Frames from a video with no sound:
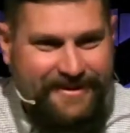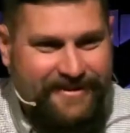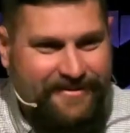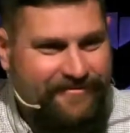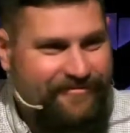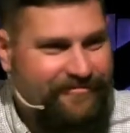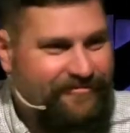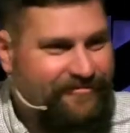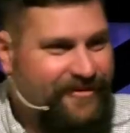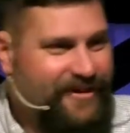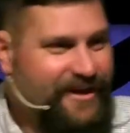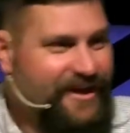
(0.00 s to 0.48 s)

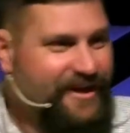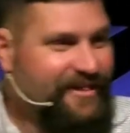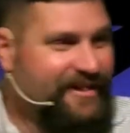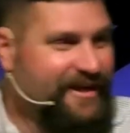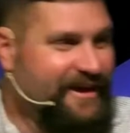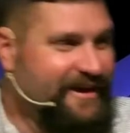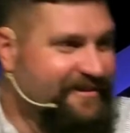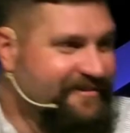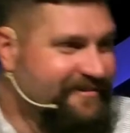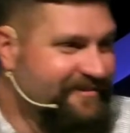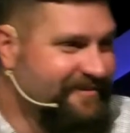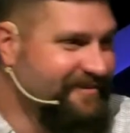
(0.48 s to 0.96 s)

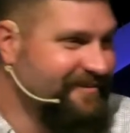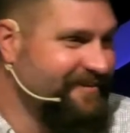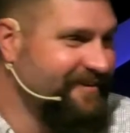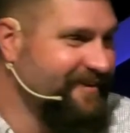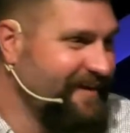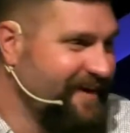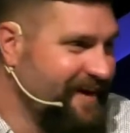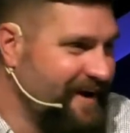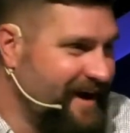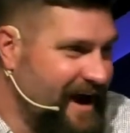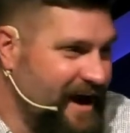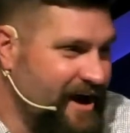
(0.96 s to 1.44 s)
feelings.
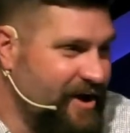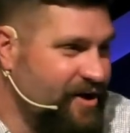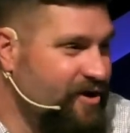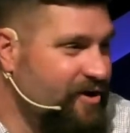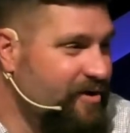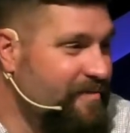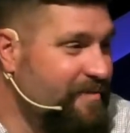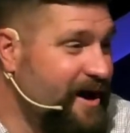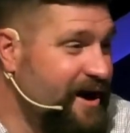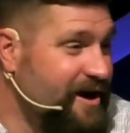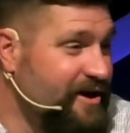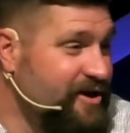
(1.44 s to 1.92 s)
I don't
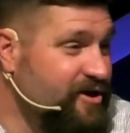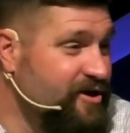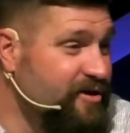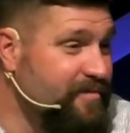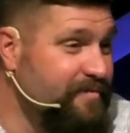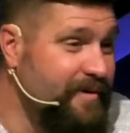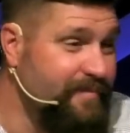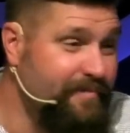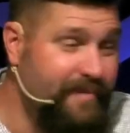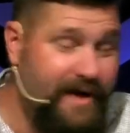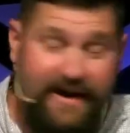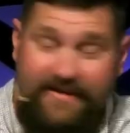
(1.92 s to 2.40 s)
know about
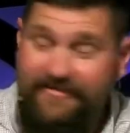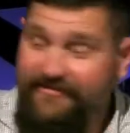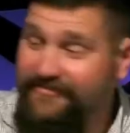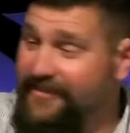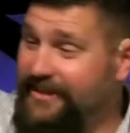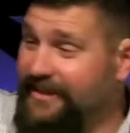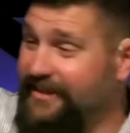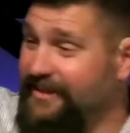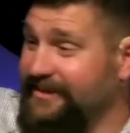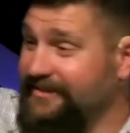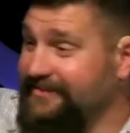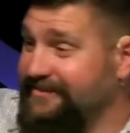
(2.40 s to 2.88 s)
you, but my
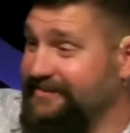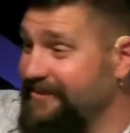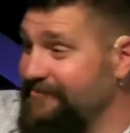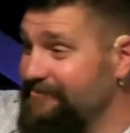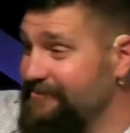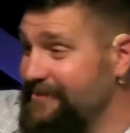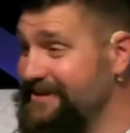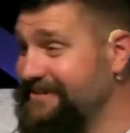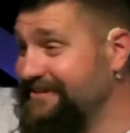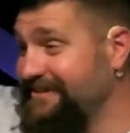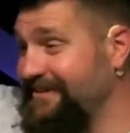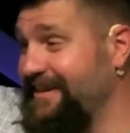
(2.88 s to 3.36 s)
feelings
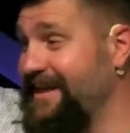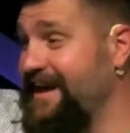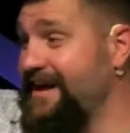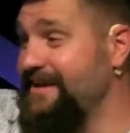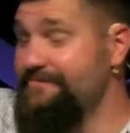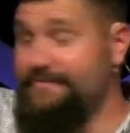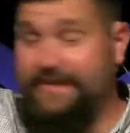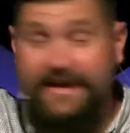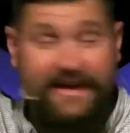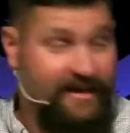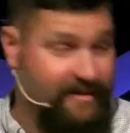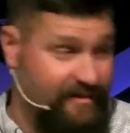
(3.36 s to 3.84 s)
have
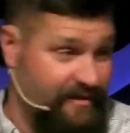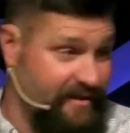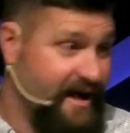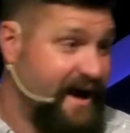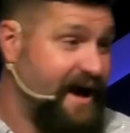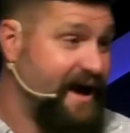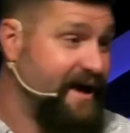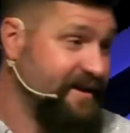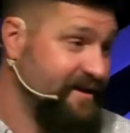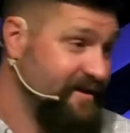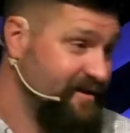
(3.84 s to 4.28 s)
misled me a lot